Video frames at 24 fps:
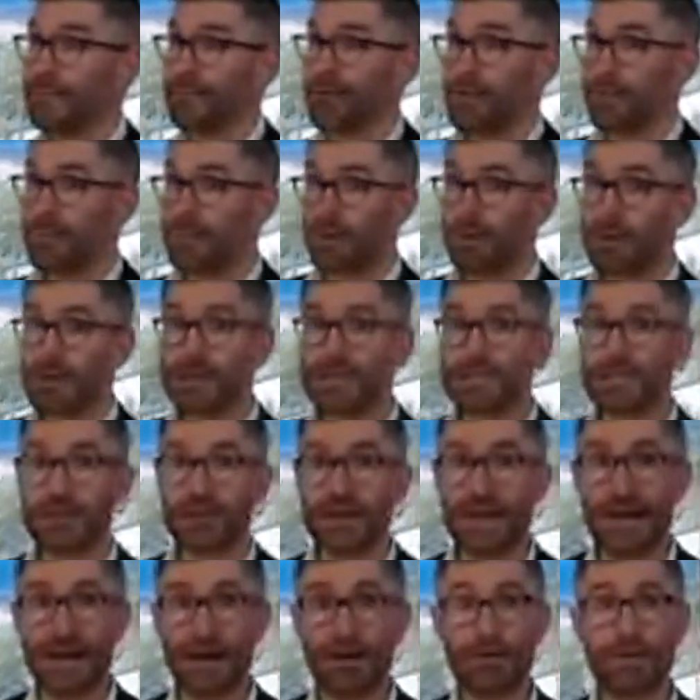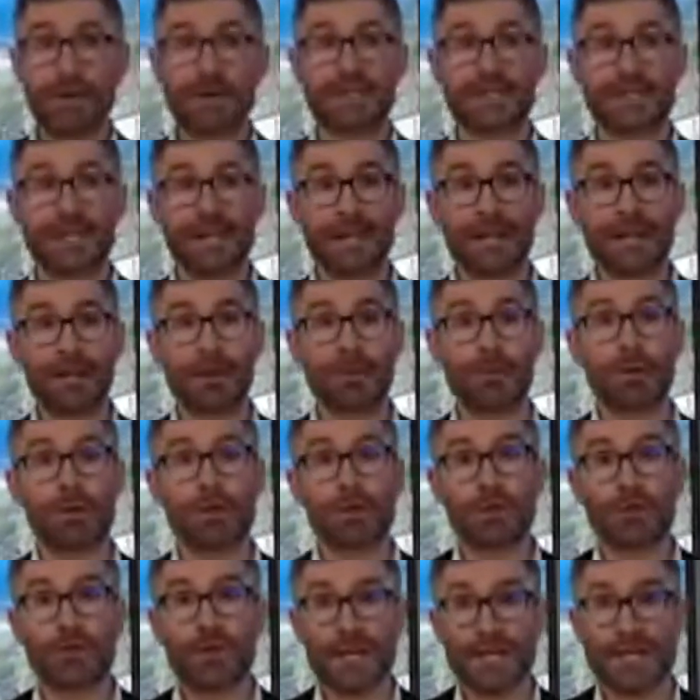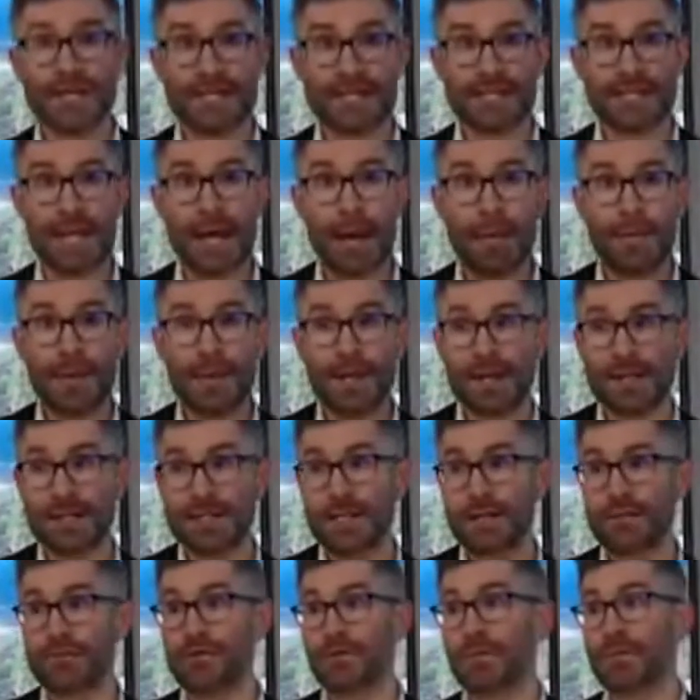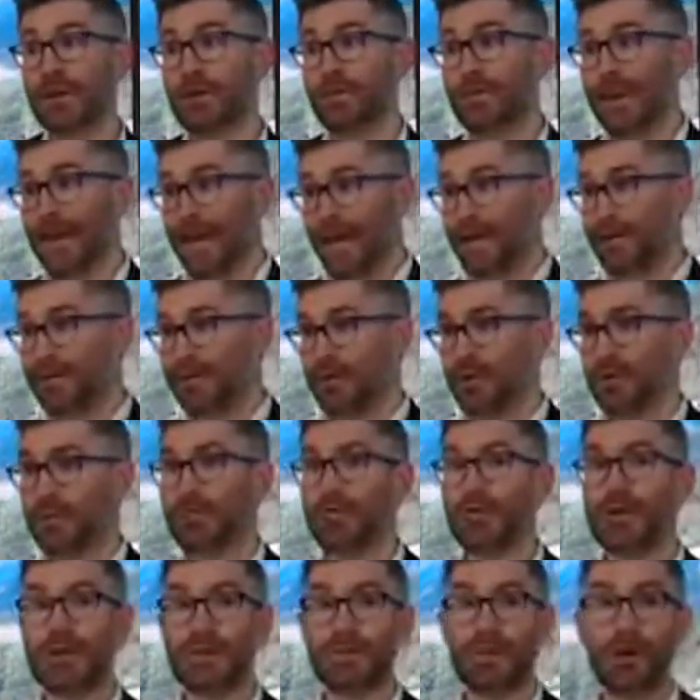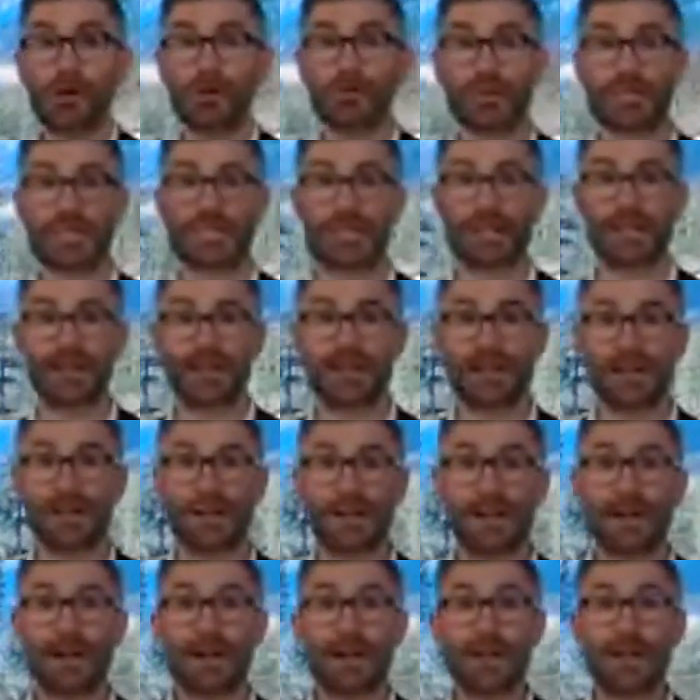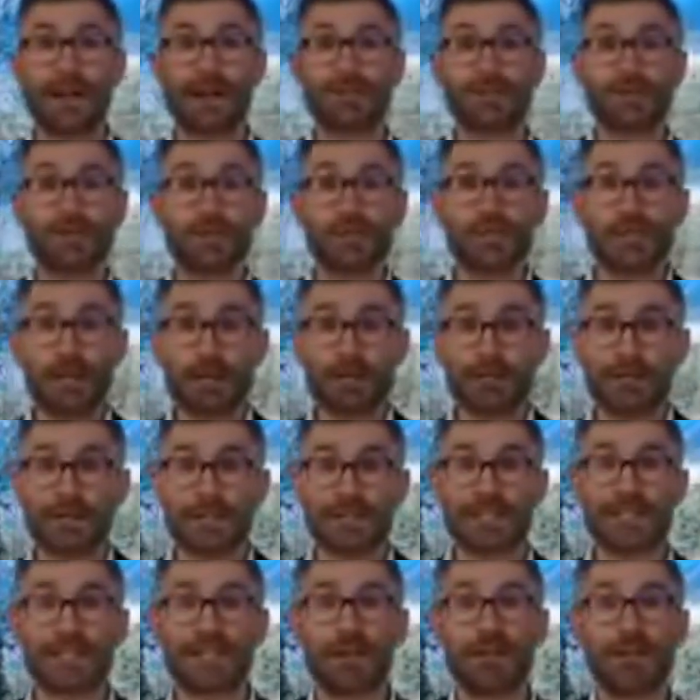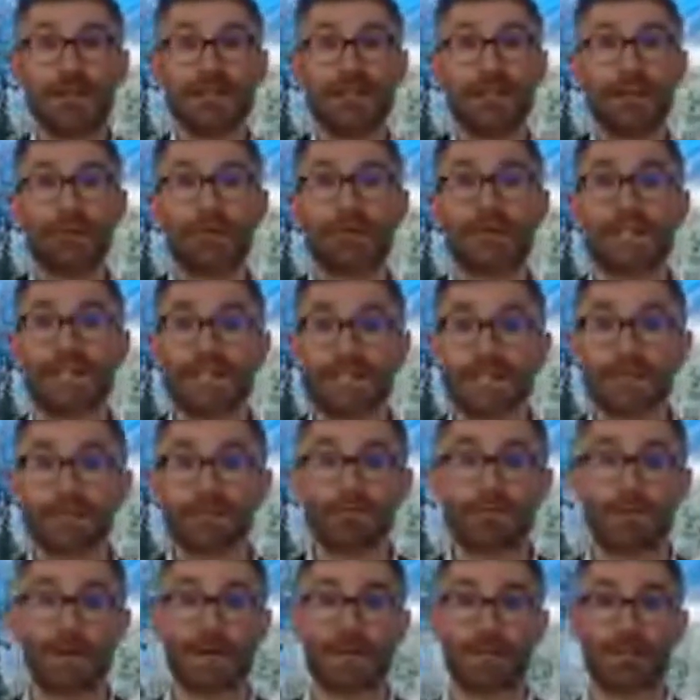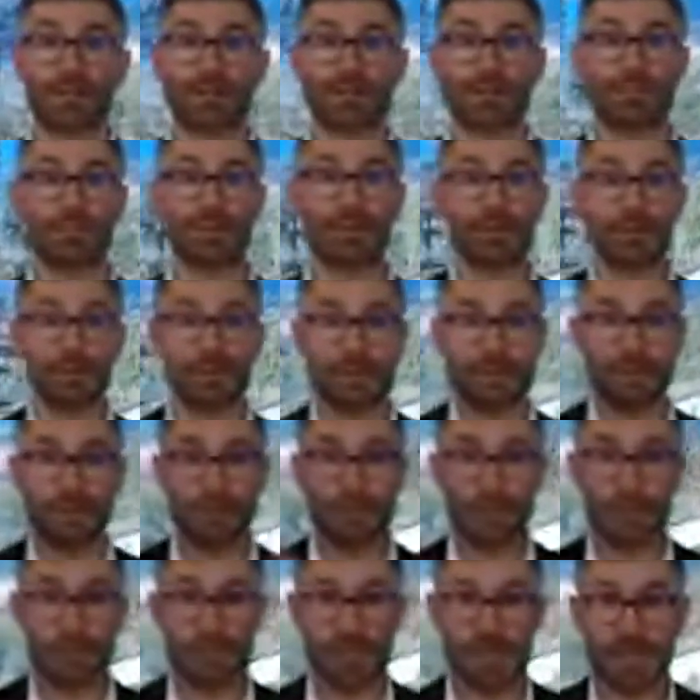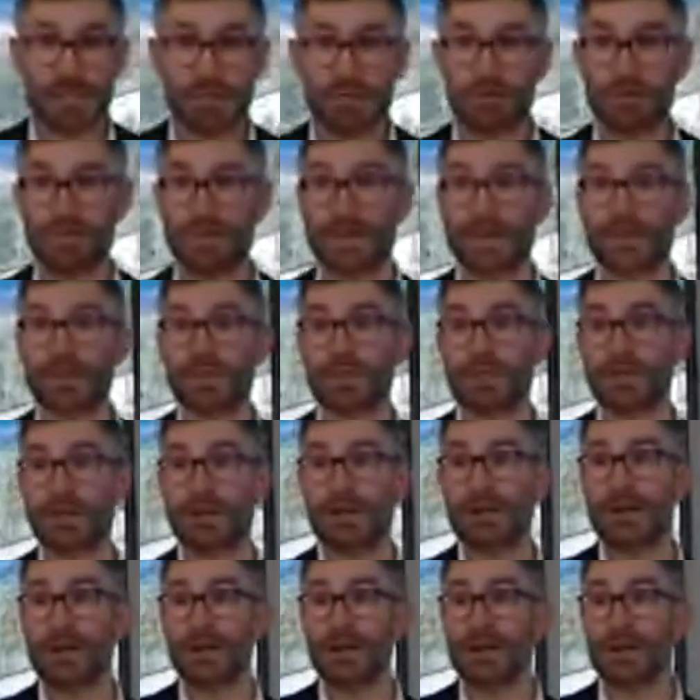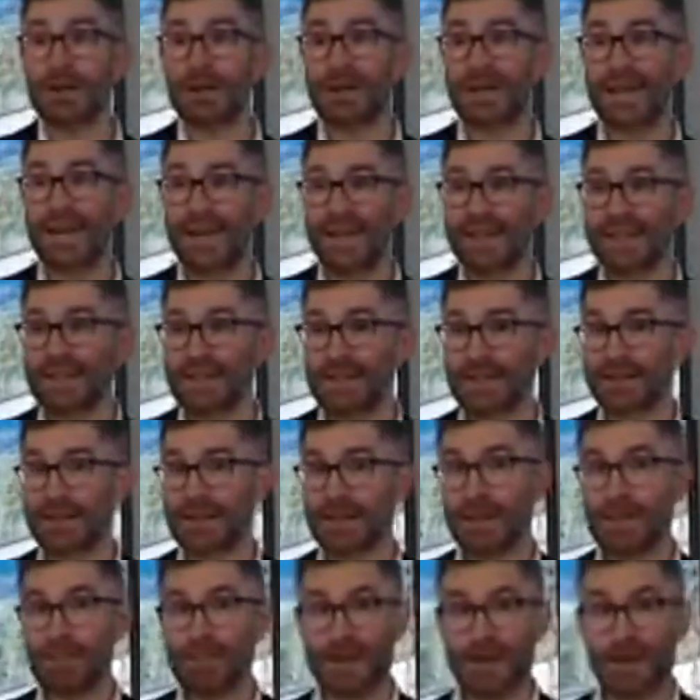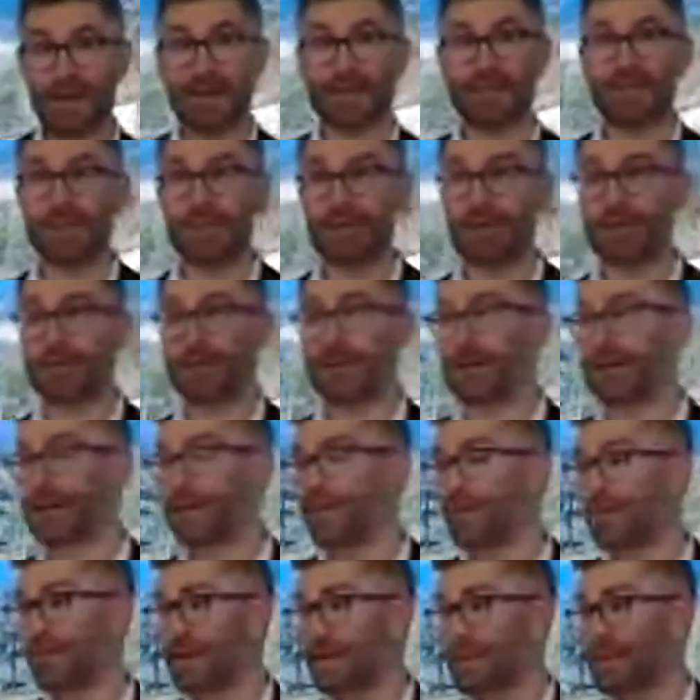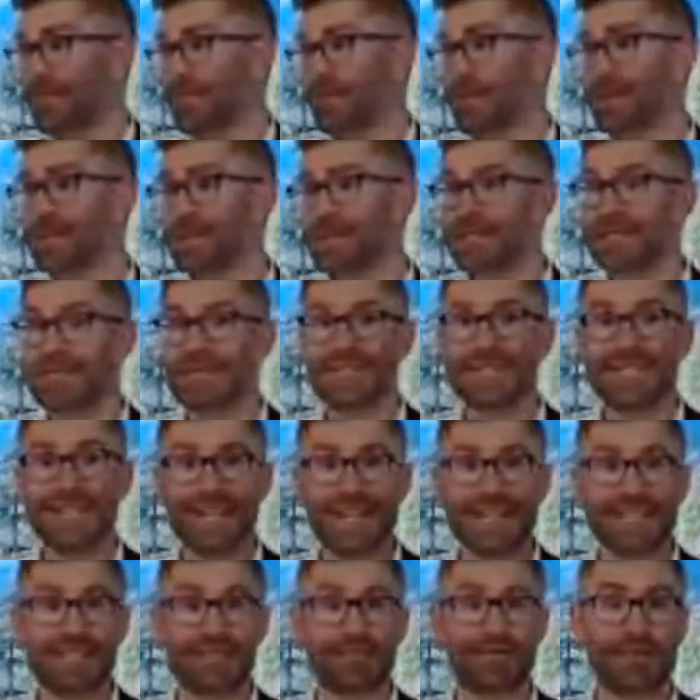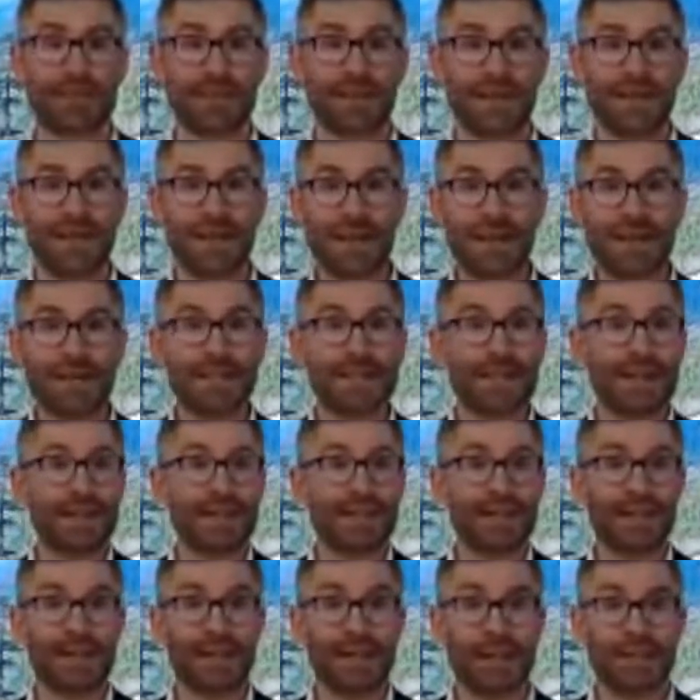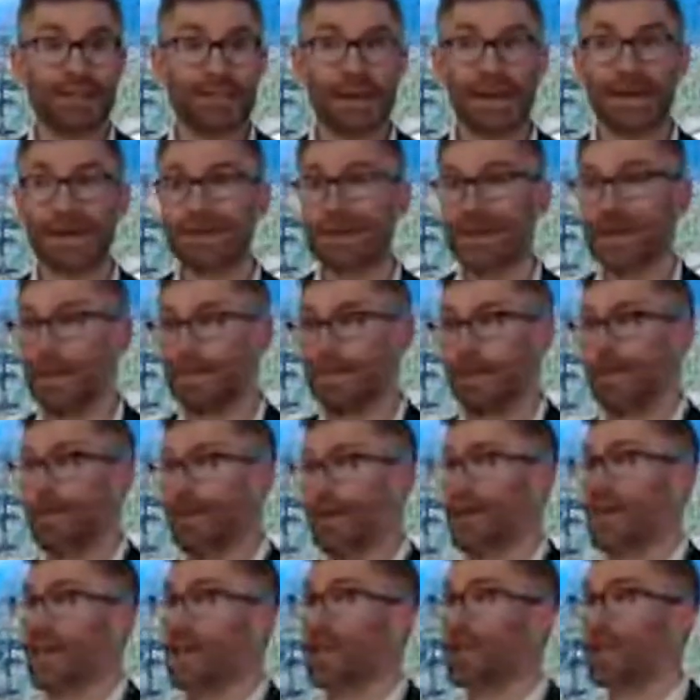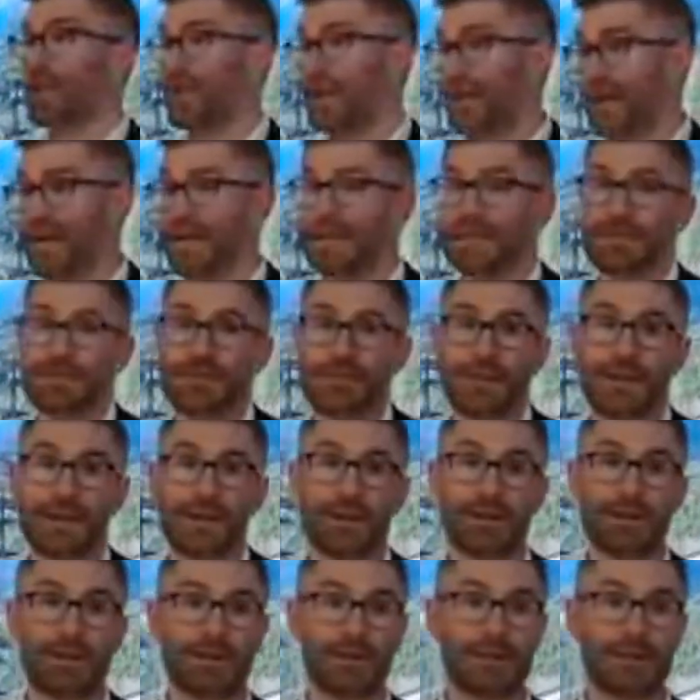reports on how they deal with threats emanating from their platform for democracy. They have to share, for instance, how they deal with disinformation, because too much disinformation can impact democratic processes negatively. It can impact public health negatively.